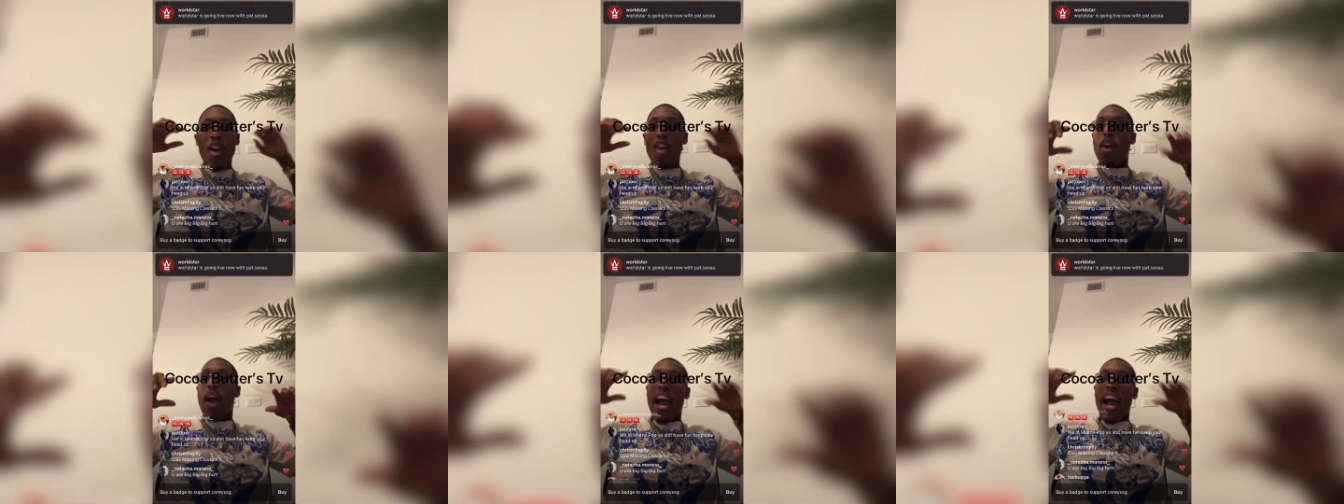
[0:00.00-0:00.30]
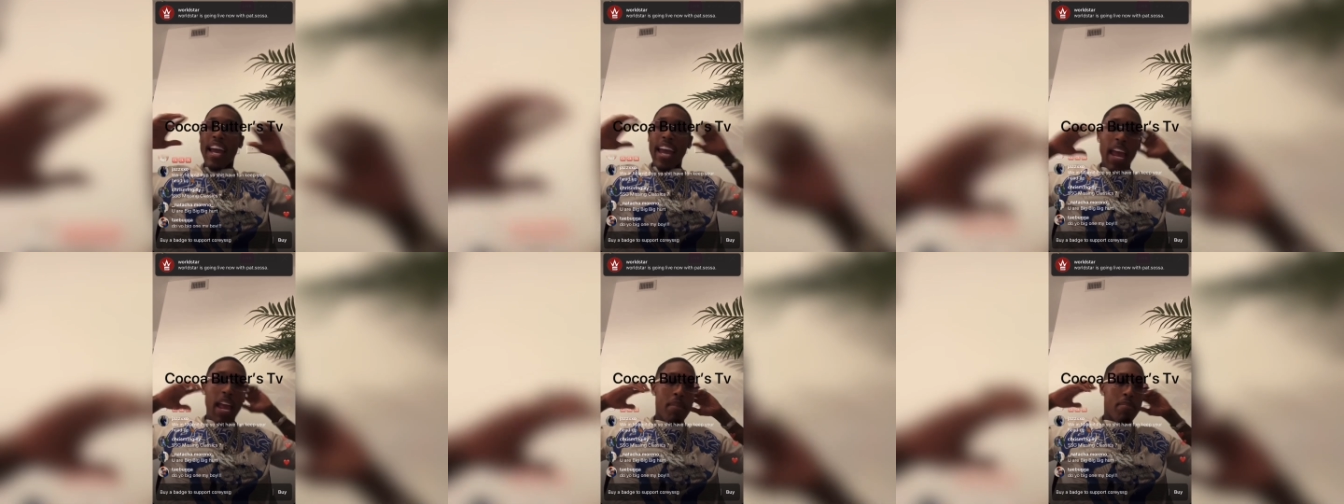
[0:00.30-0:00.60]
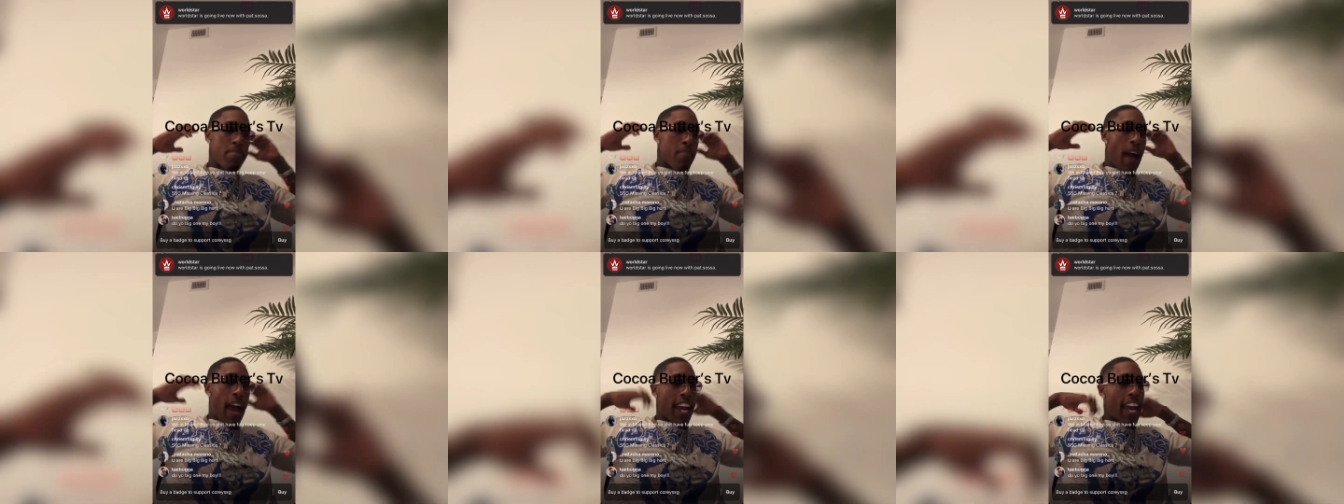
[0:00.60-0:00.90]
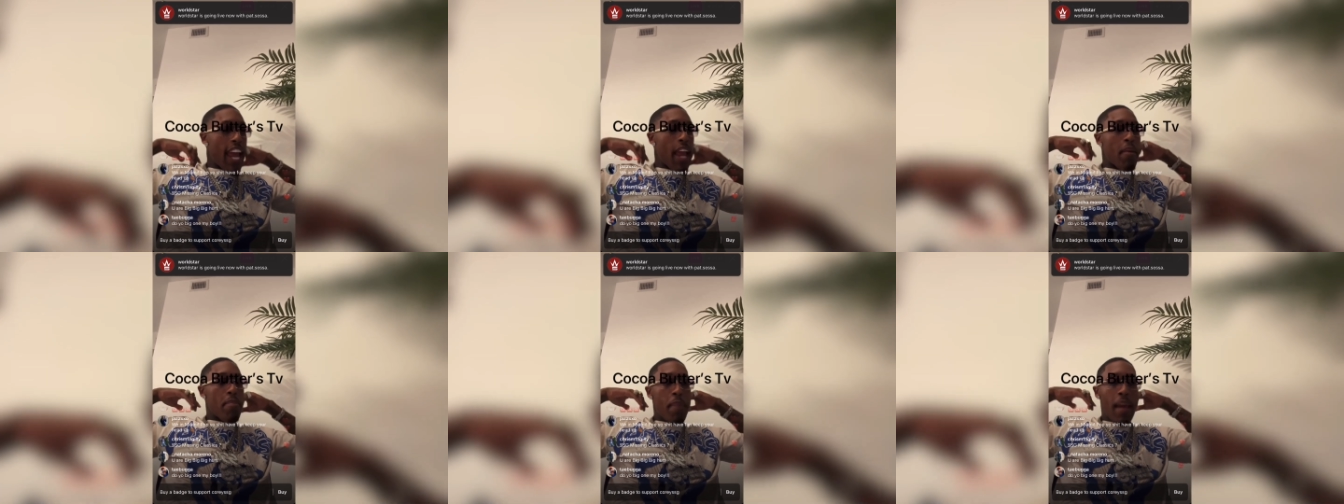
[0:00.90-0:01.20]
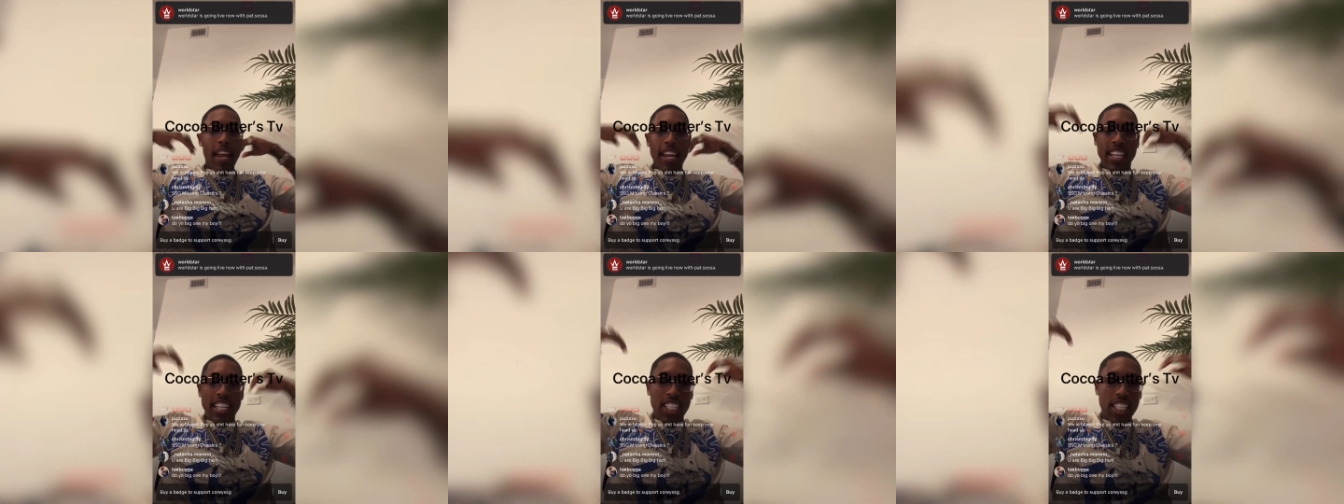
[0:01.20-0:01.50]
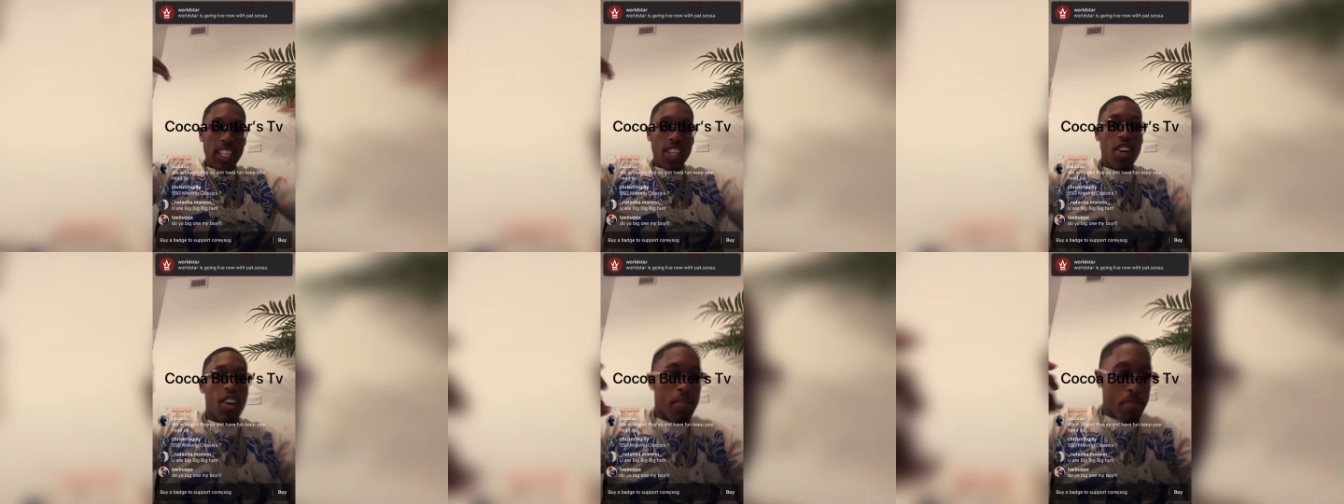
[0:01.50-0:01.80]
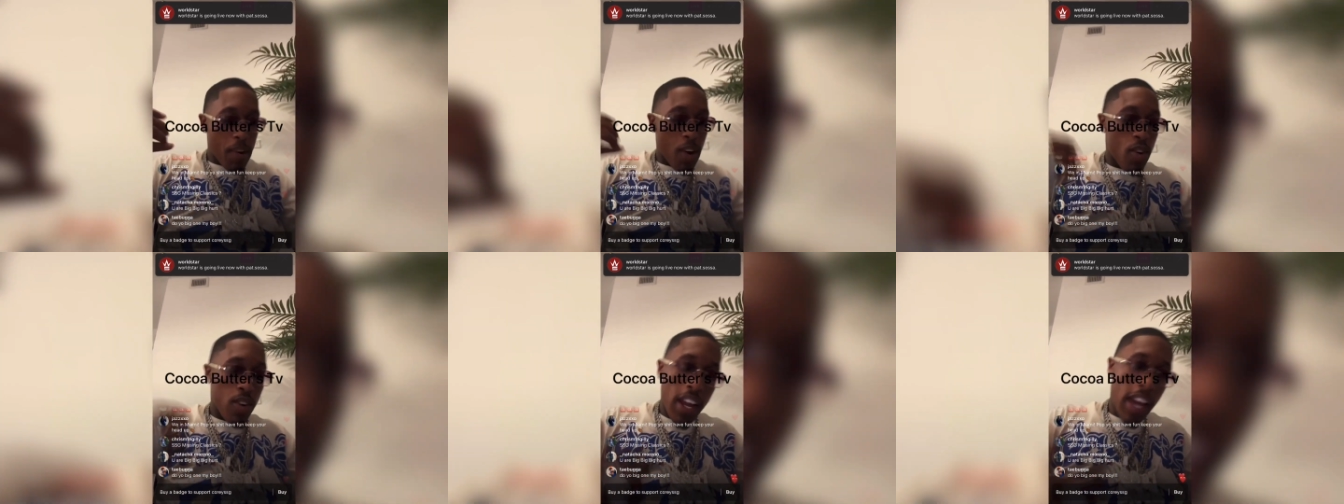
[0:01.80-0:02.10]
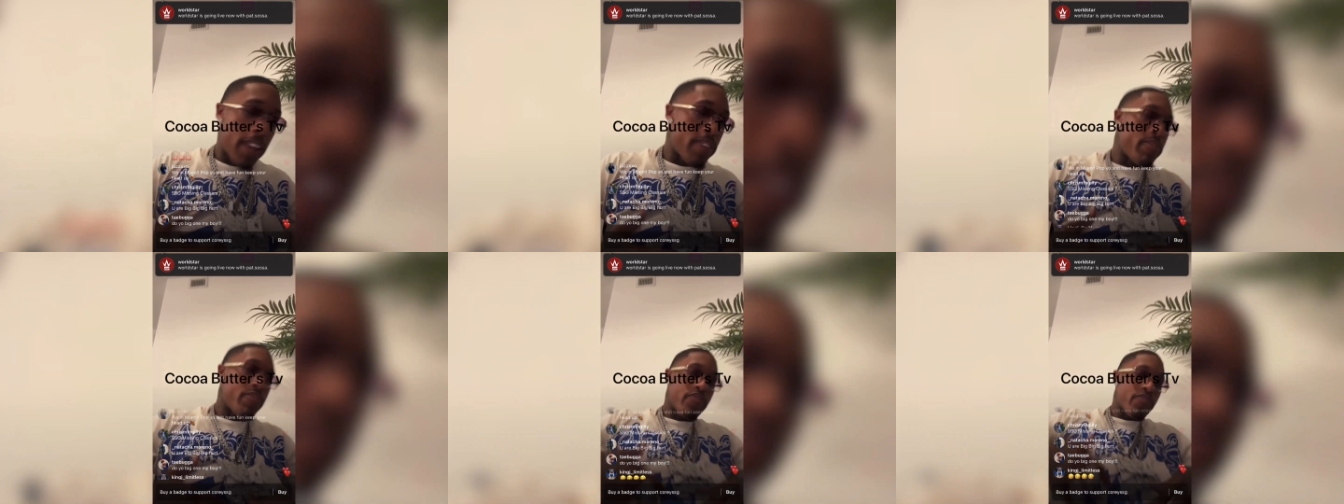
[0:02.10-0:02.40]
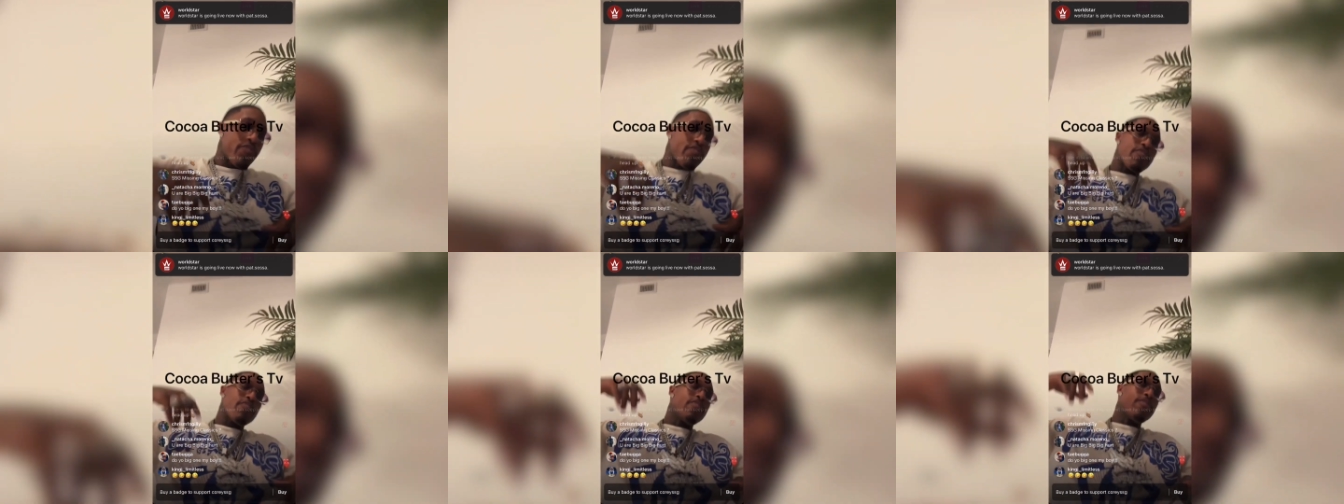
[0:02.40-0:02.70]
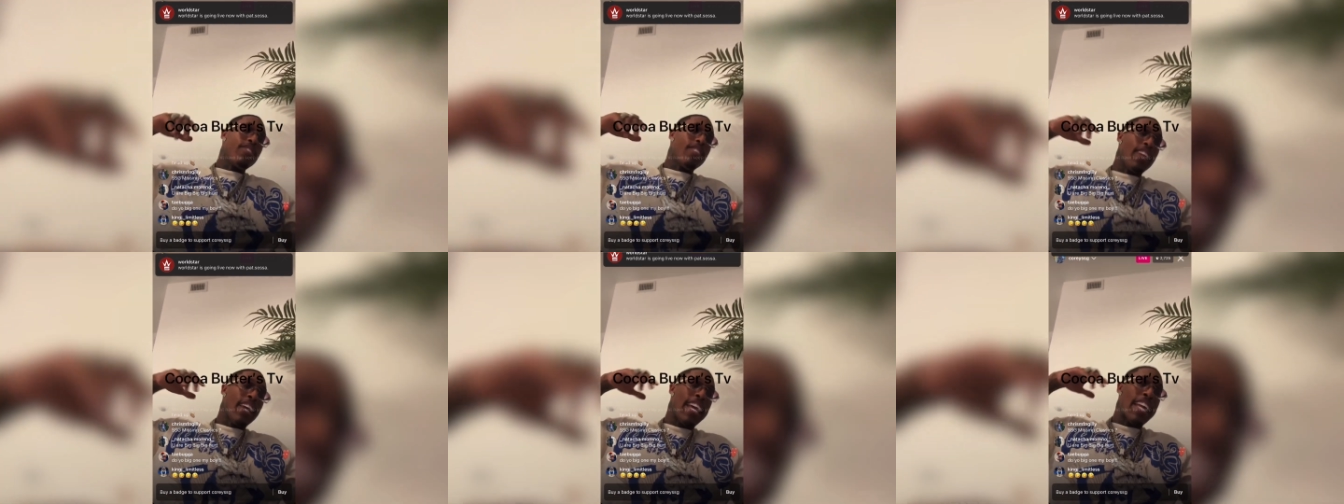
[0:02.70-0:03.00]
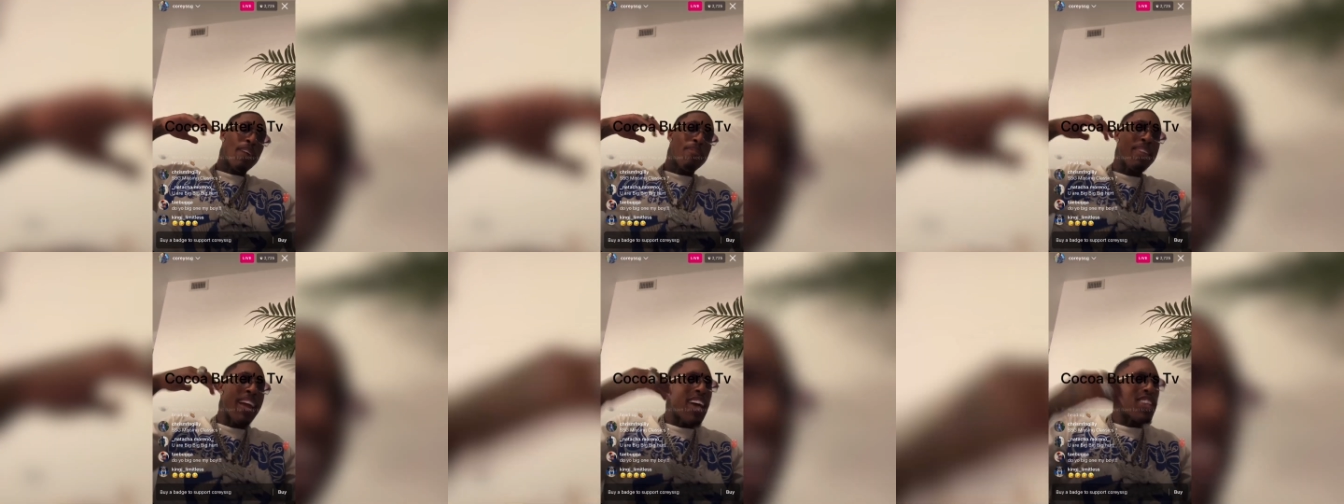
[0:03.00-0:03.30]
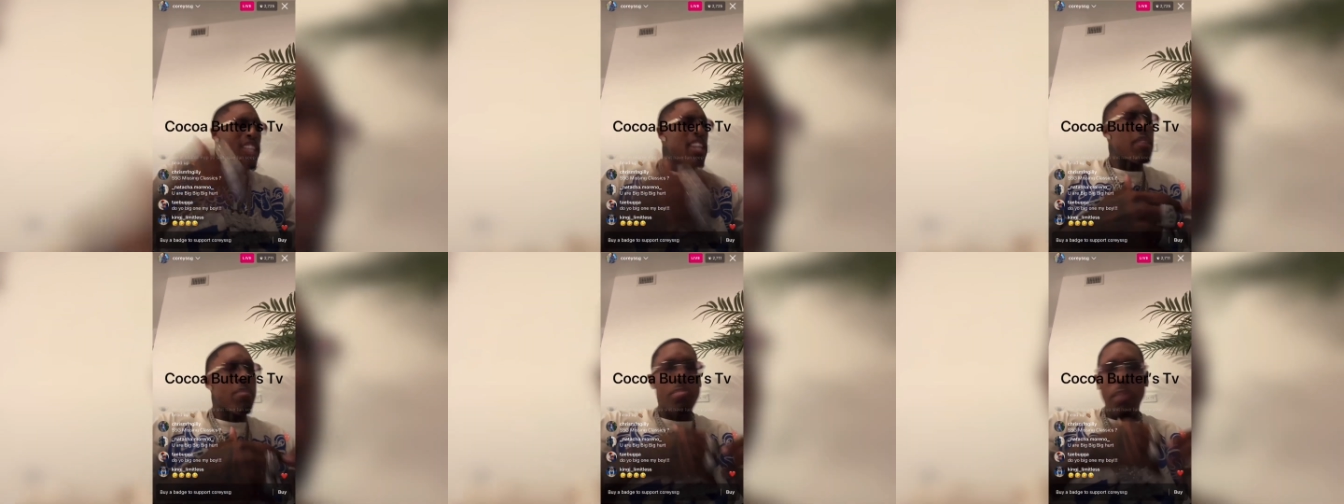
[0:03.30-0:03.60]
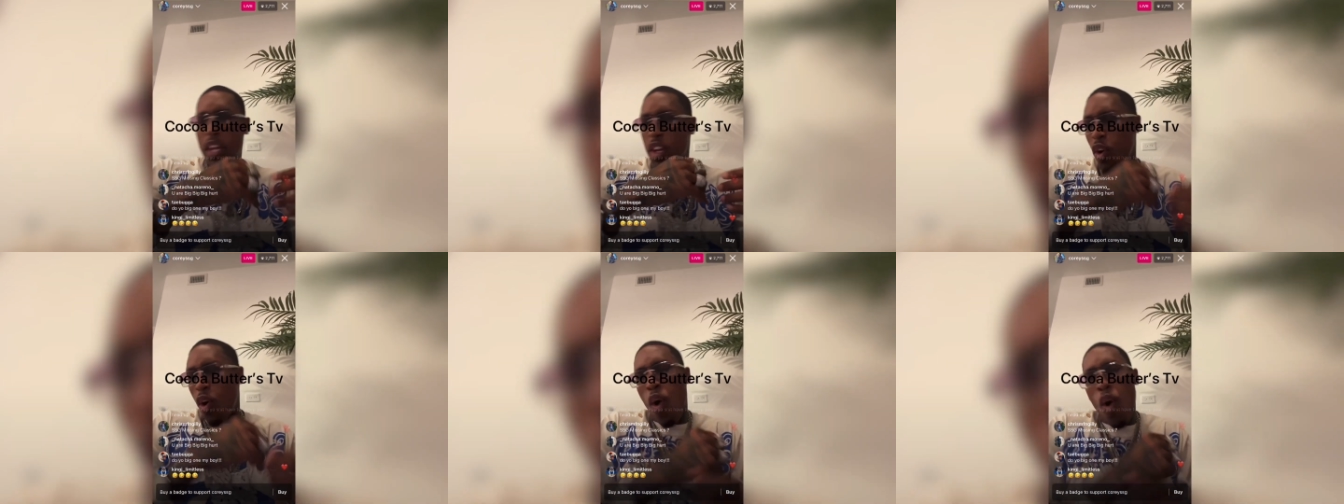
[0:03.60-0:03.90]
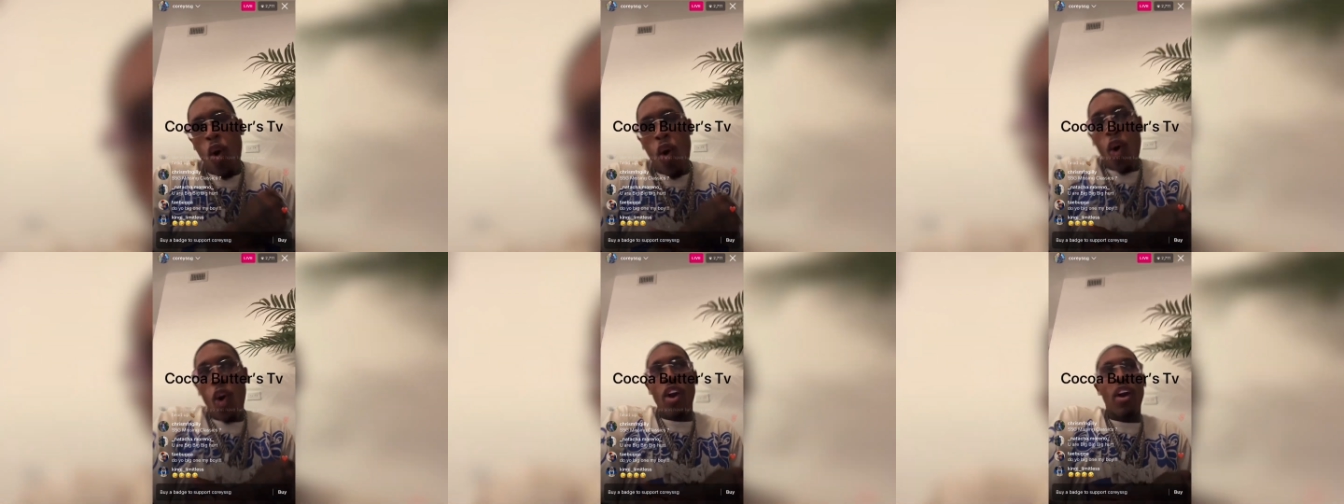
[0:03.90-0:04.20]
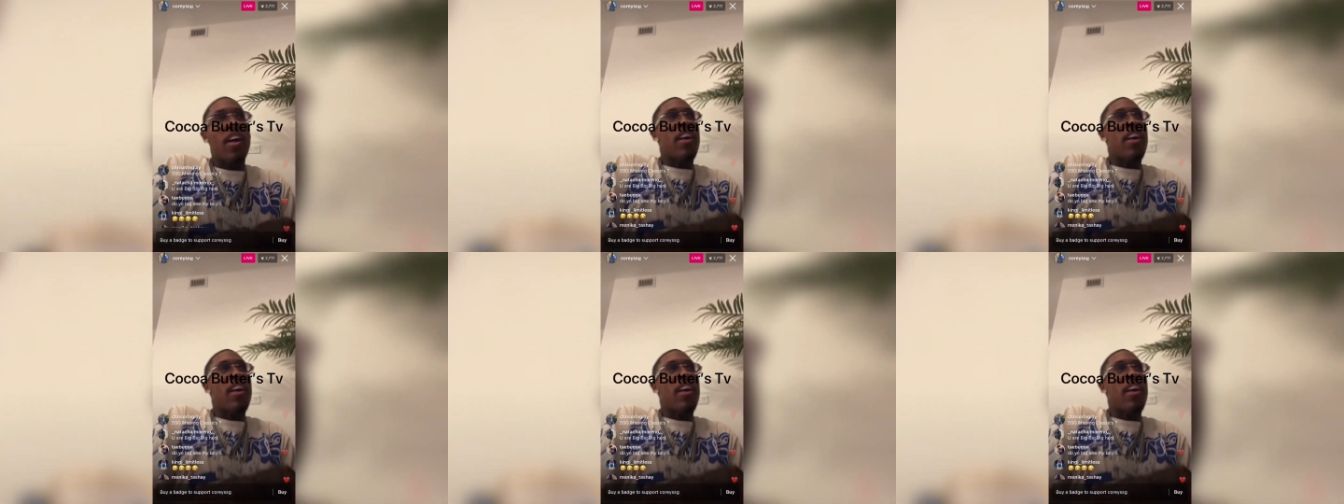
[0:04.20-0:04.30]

I can't I can't make this shit up, bro. Like, and I'm not trying to play hard.